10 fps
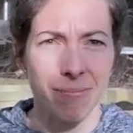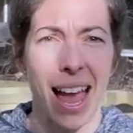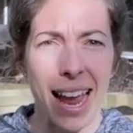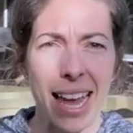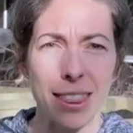
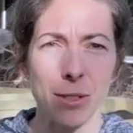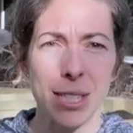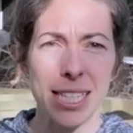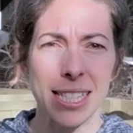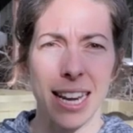I got those
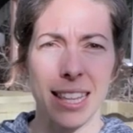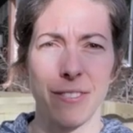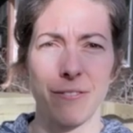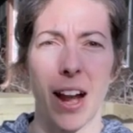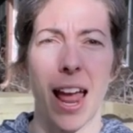6 done in
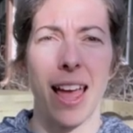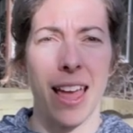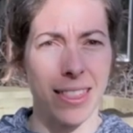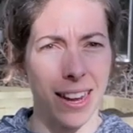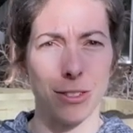the front,
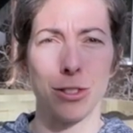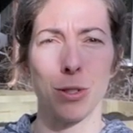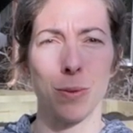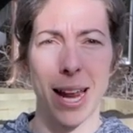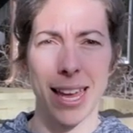and then I'll
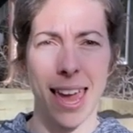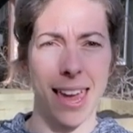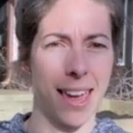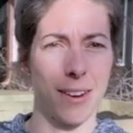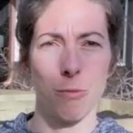do what I
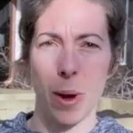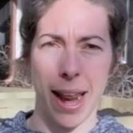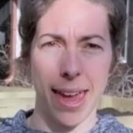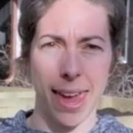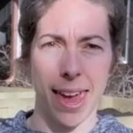can when
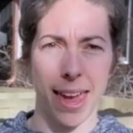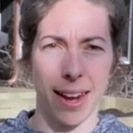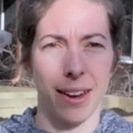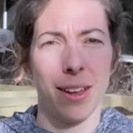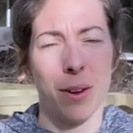I
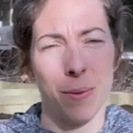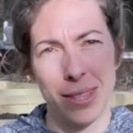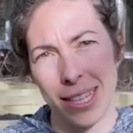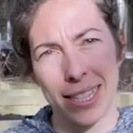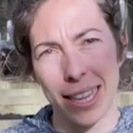can
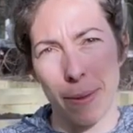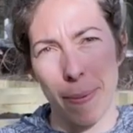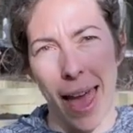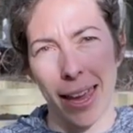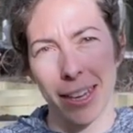with these in the
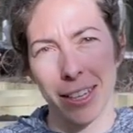back.